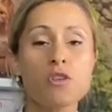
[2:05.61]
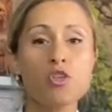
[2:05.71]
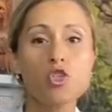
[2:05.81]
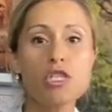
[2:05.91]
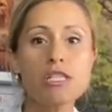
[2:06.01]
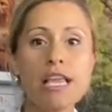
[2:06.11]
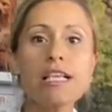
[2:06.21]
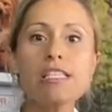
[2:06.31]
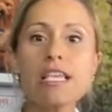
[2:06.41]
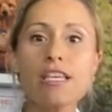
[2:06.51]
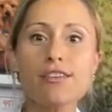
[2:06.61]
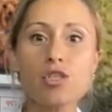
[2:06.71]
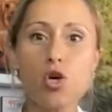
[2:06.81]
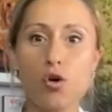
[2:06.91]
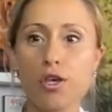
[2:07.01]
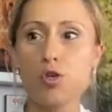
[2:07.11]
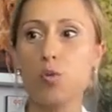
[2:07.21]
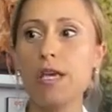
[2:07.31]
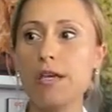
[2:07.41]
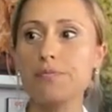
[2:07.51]
So the next thing is going to
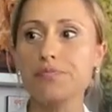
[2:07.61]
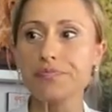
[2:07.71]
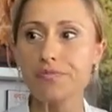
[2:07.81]
be,